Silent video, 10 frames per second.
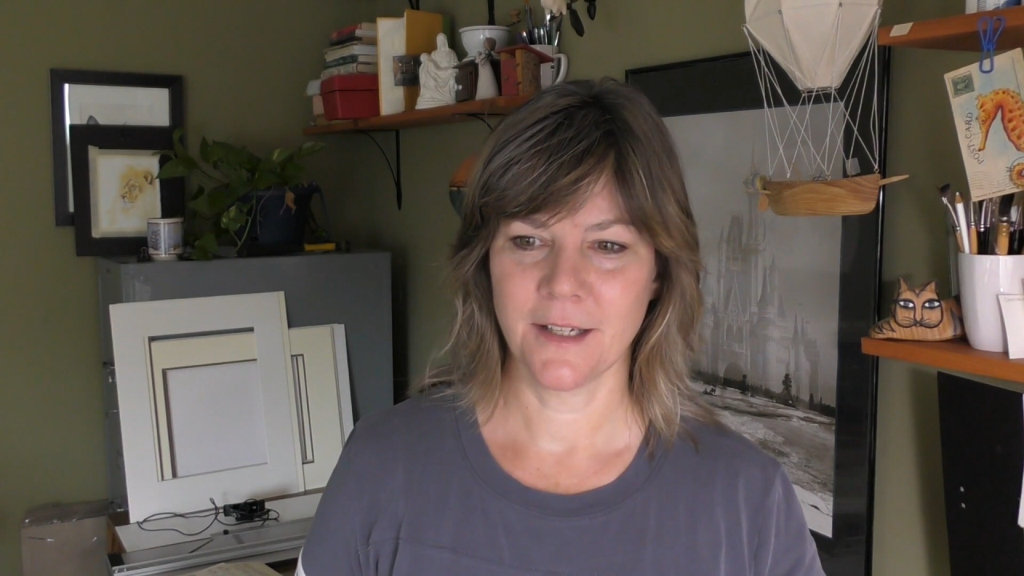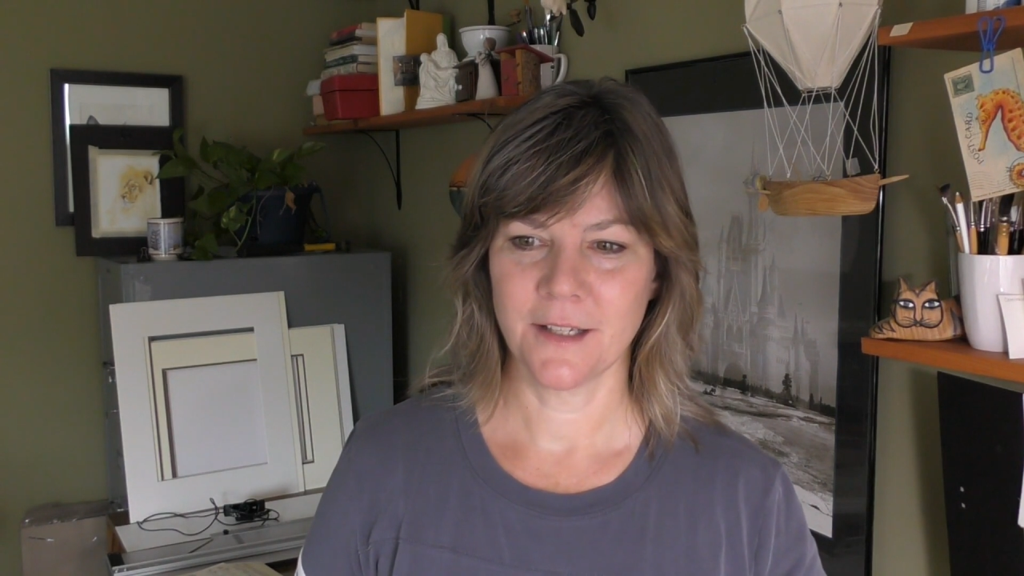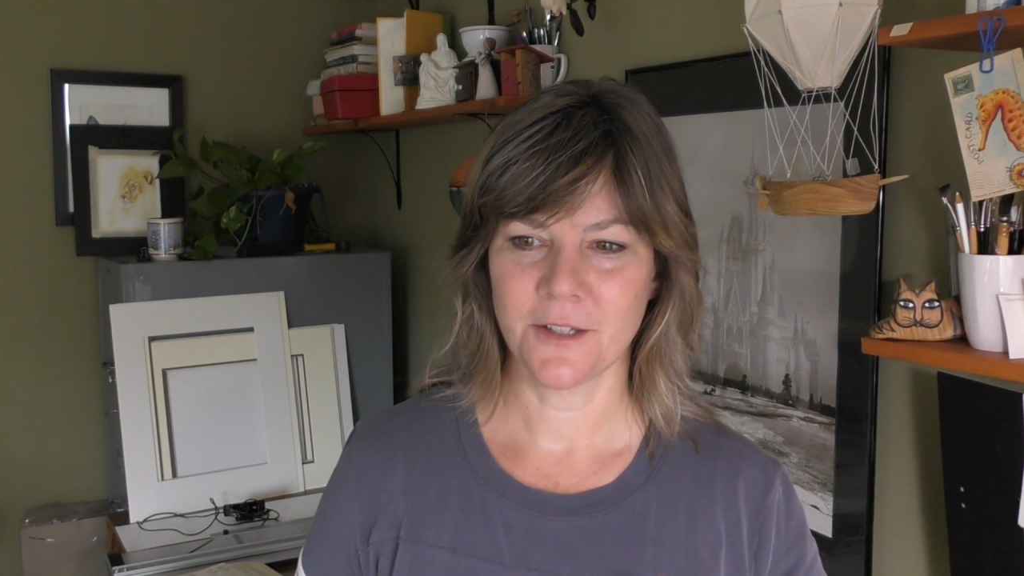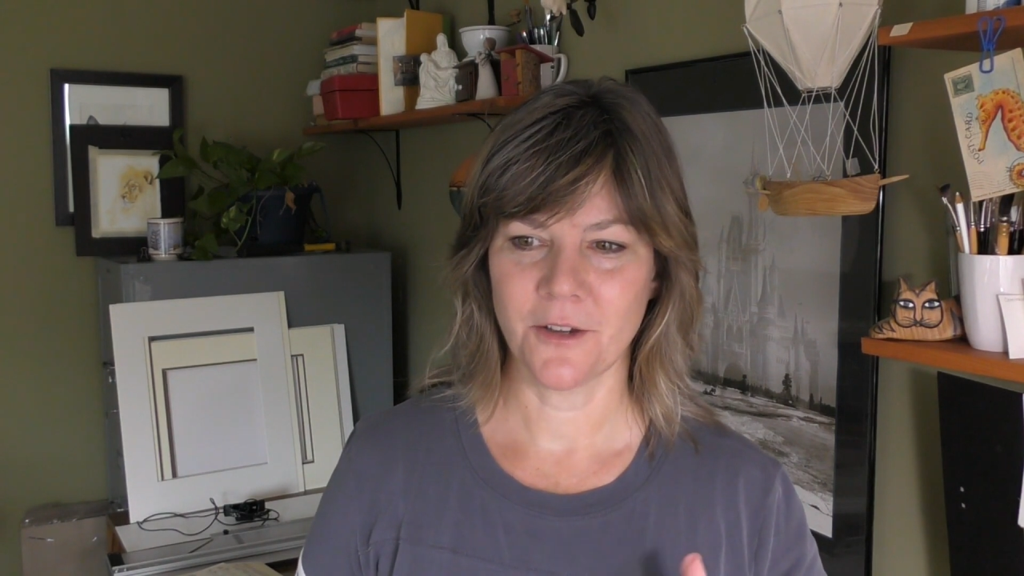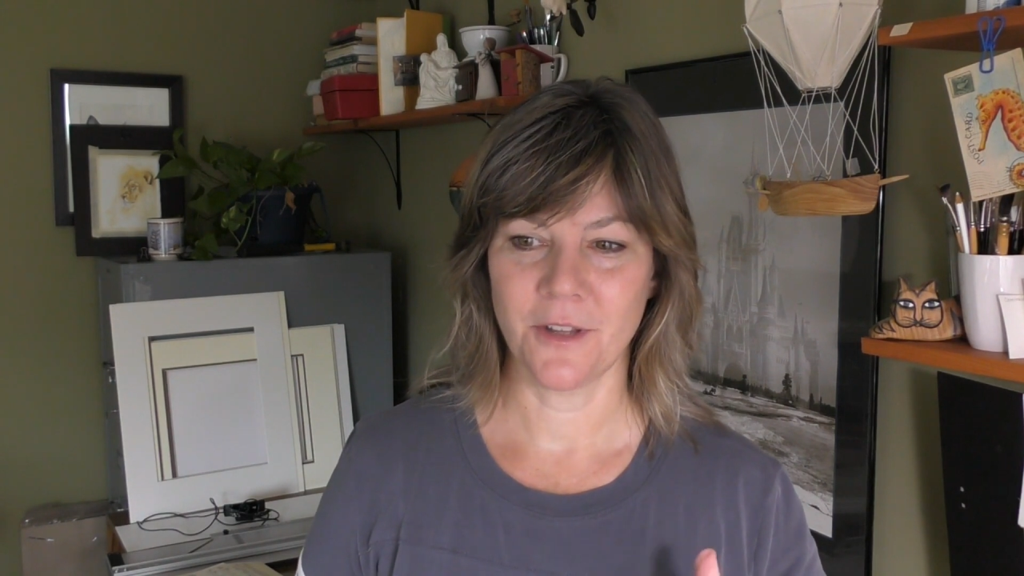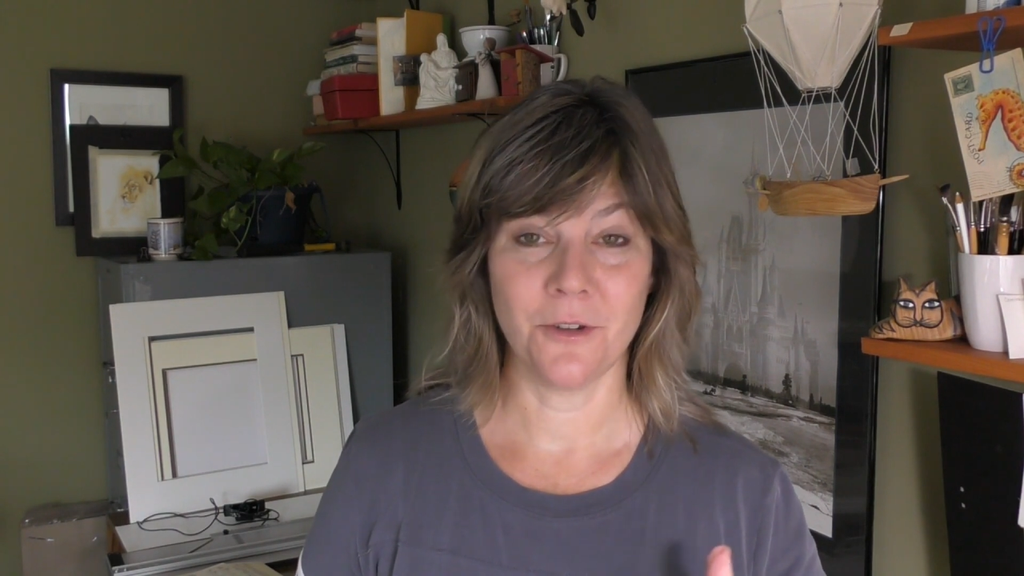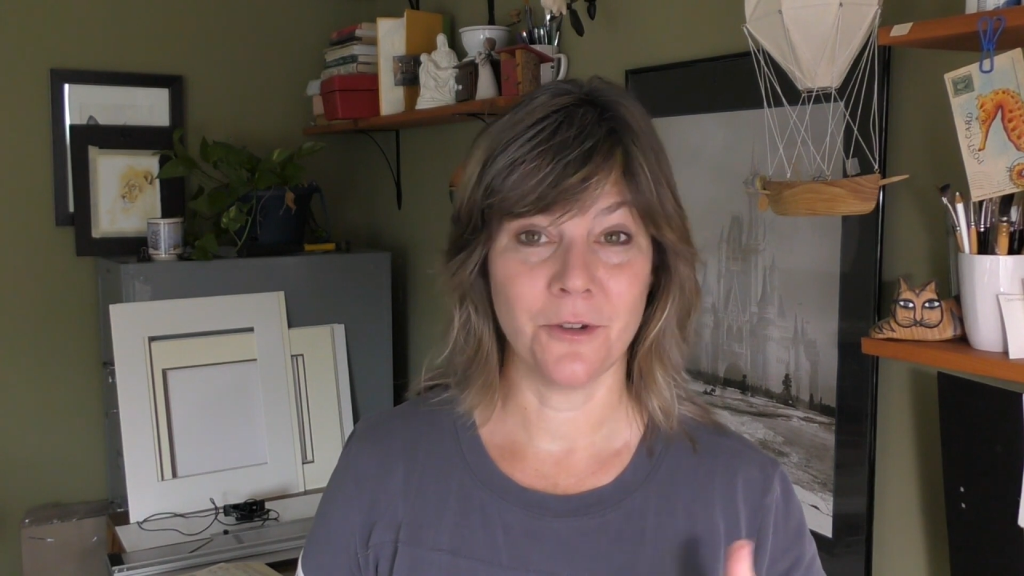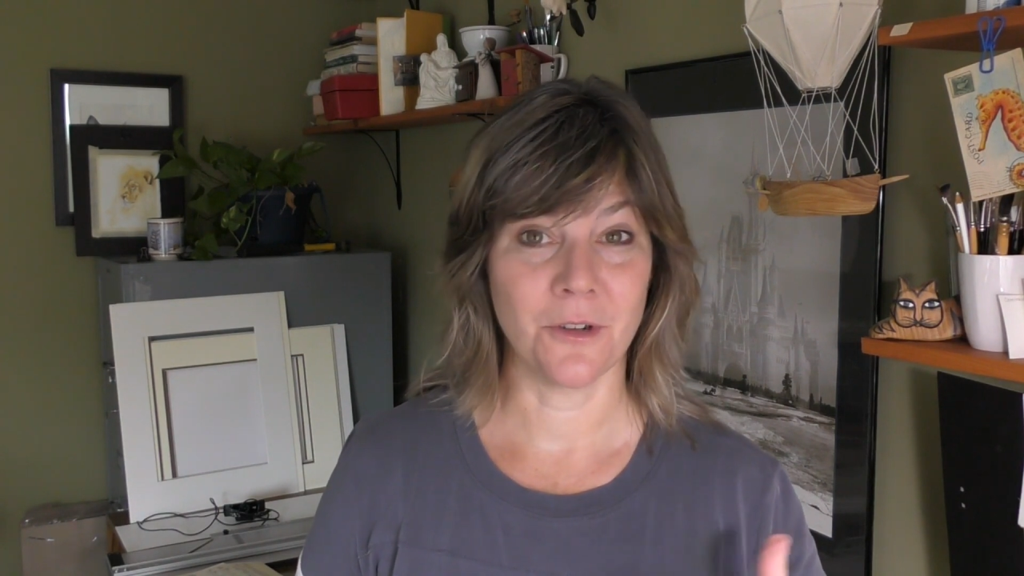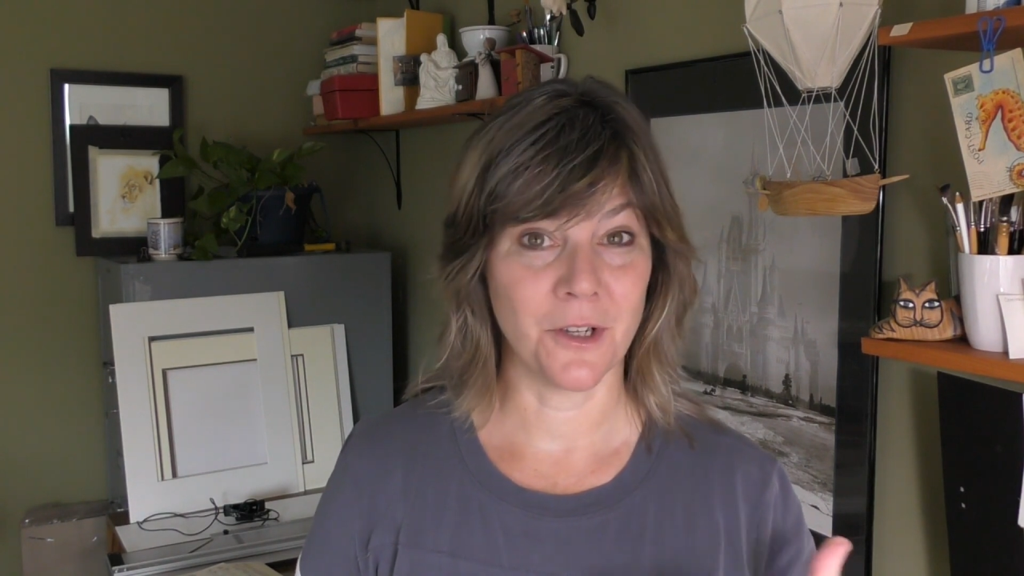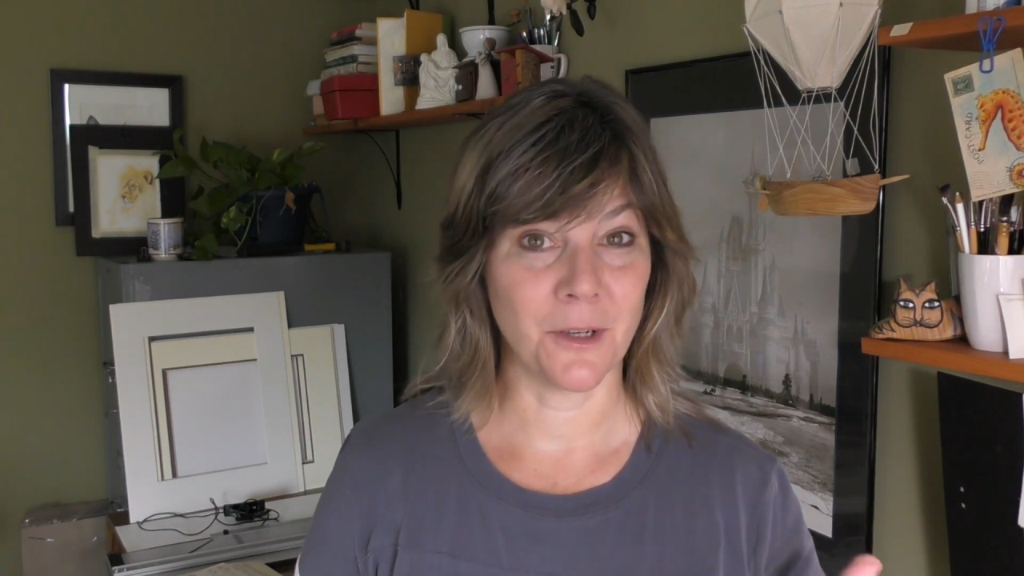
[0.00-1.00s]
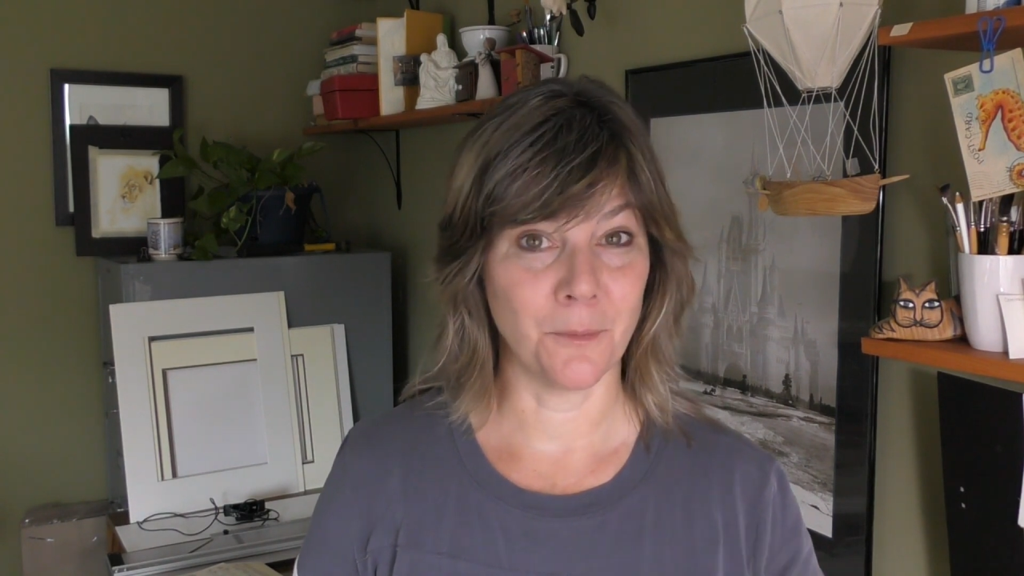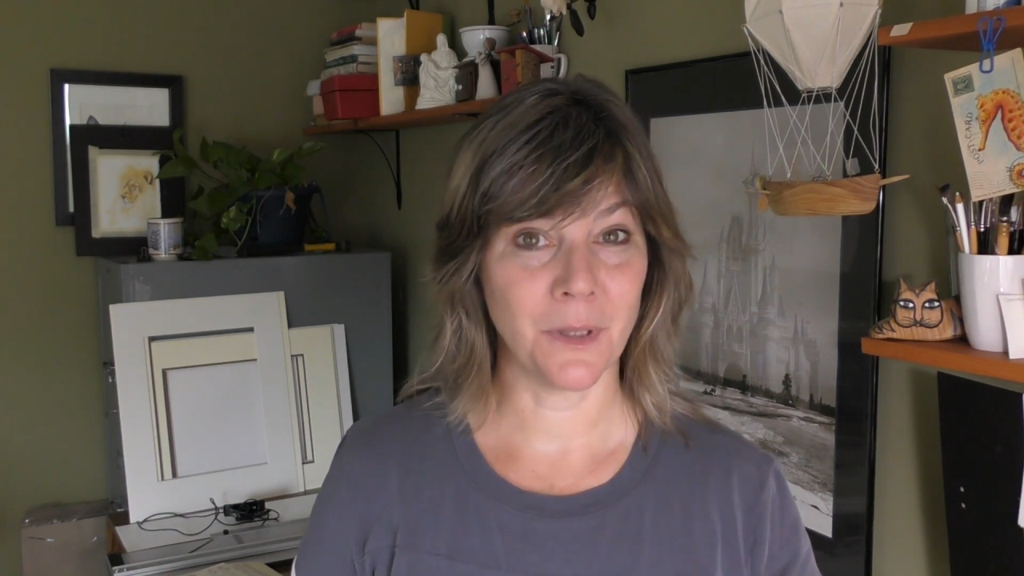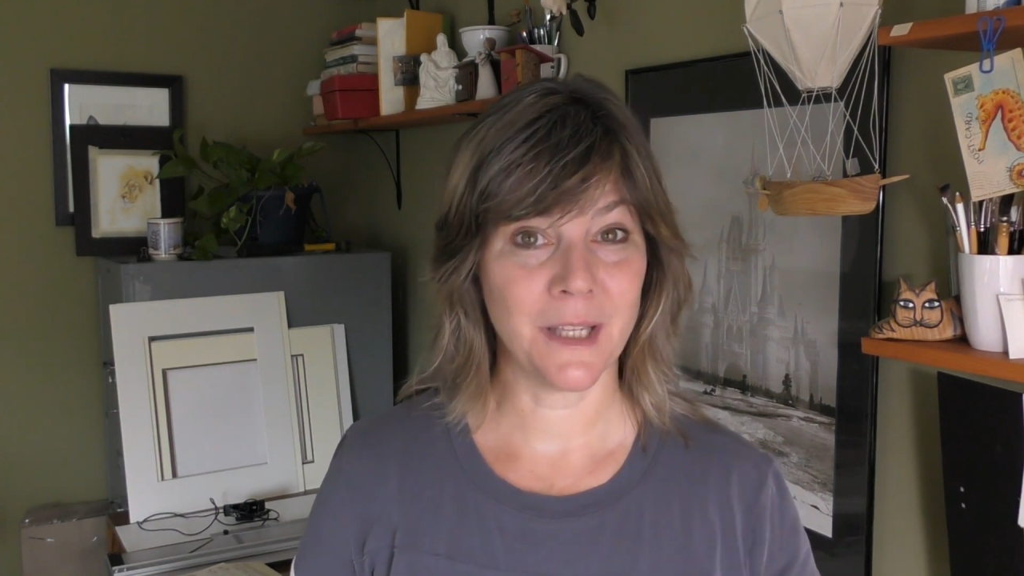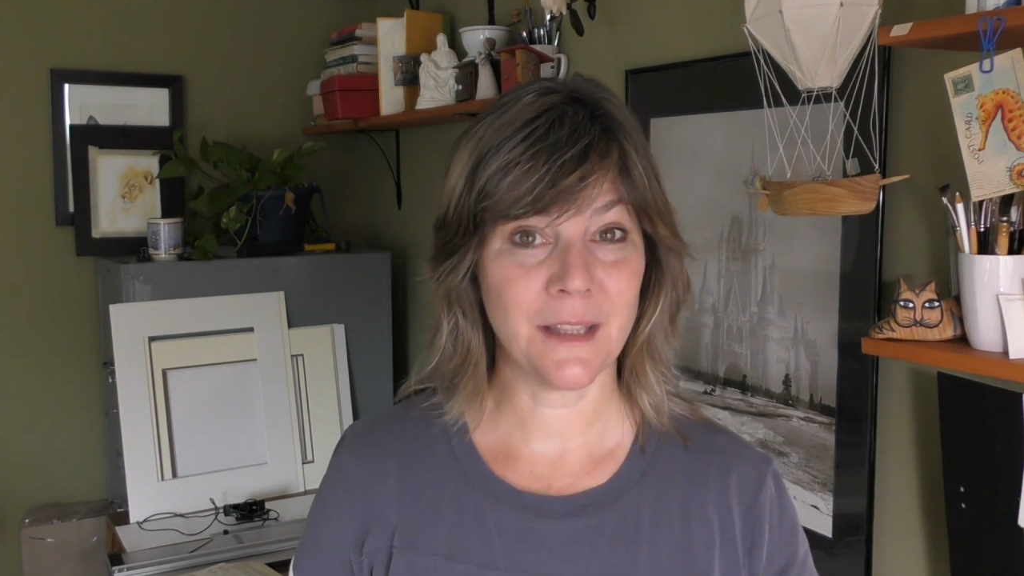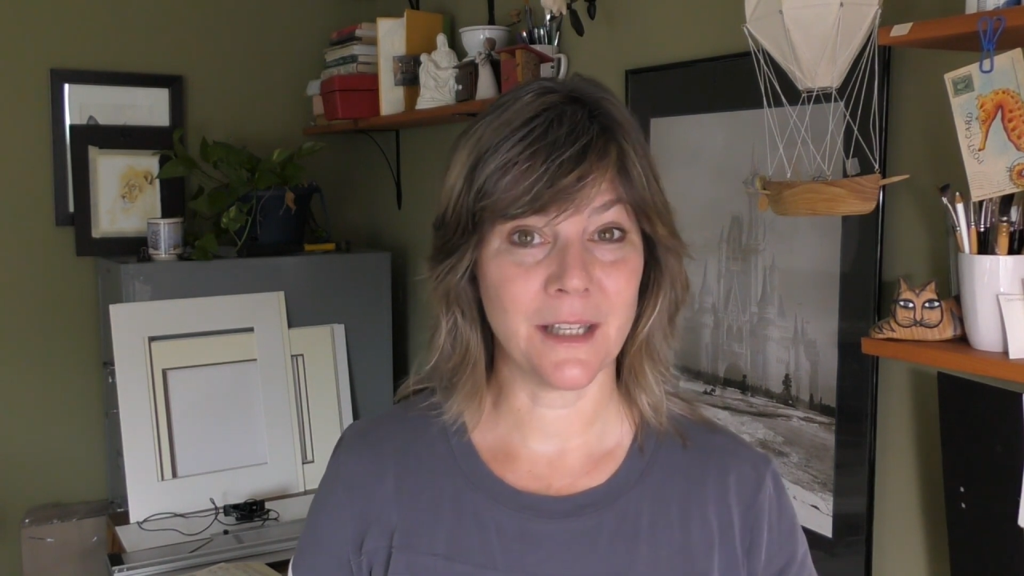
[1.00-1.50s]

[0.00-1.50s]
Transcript: so that you can complete